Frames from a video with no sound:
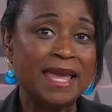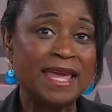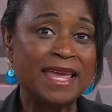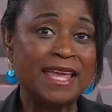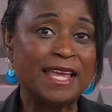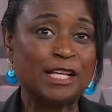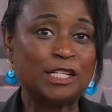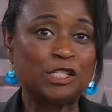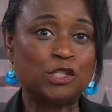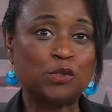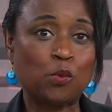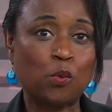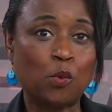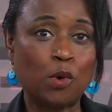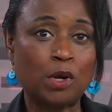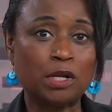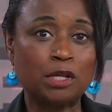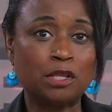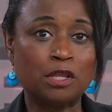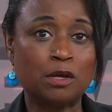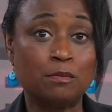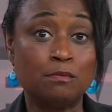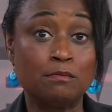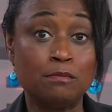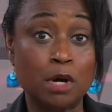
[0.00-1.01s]
It's one
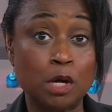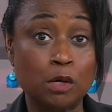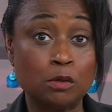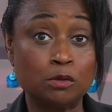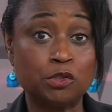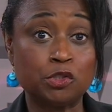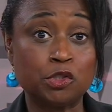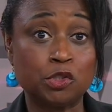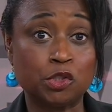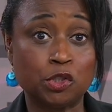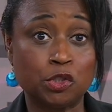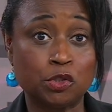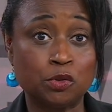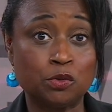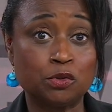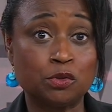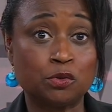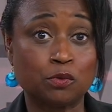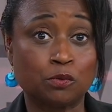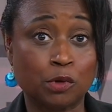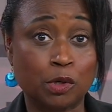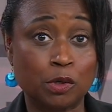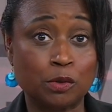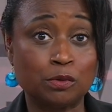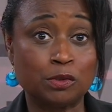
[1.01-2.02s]
of the most used
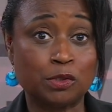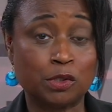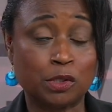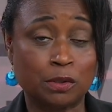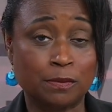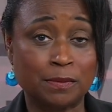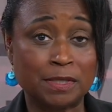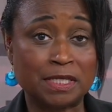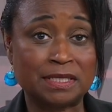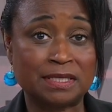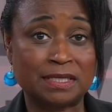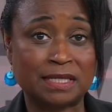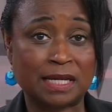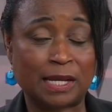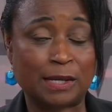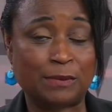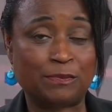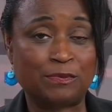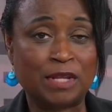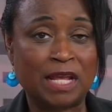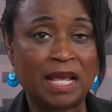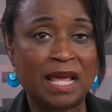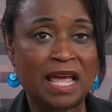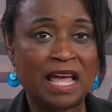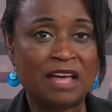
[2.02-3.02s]
roads in the midstate.
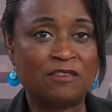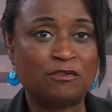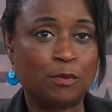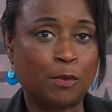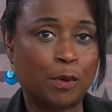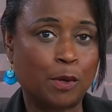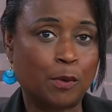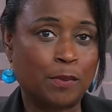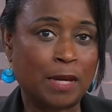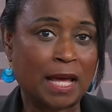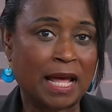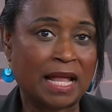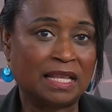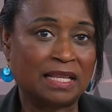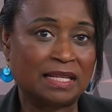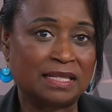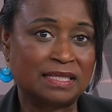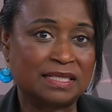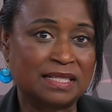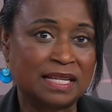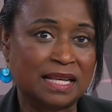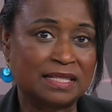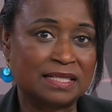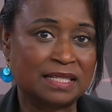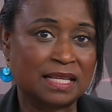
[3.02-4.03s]
Evan
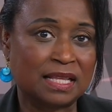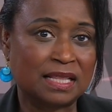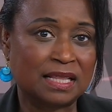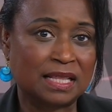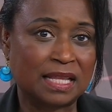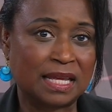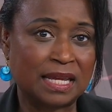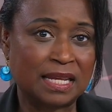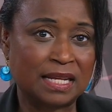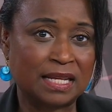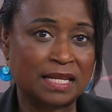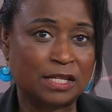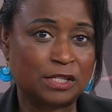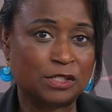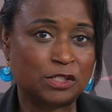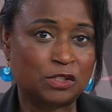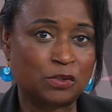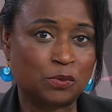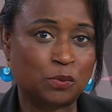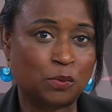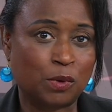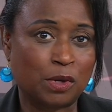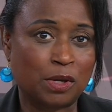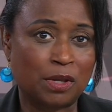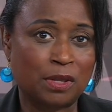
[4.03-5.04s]
Popalis has the
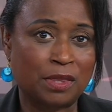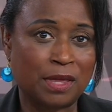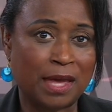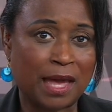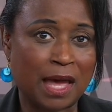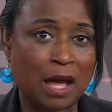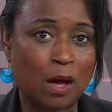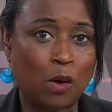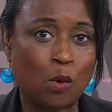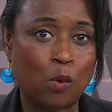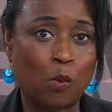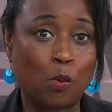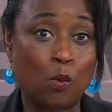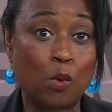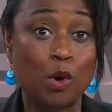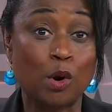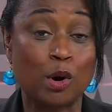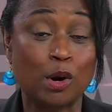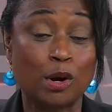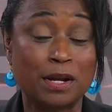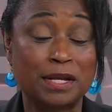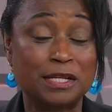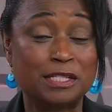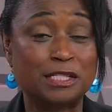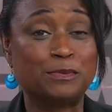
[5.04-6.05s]
latest with how
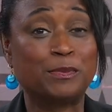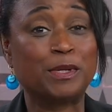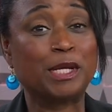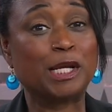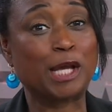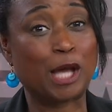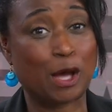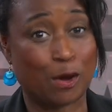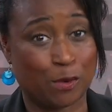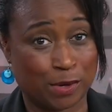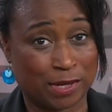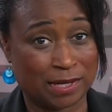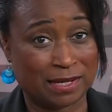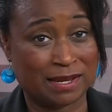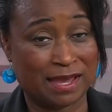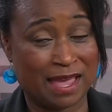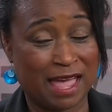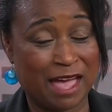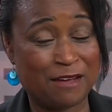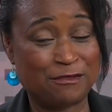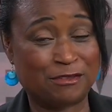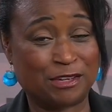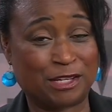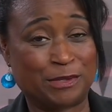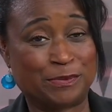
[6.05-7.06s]
work has been going.
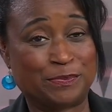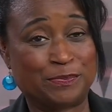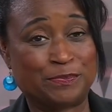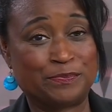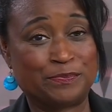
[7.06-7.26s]
Evan.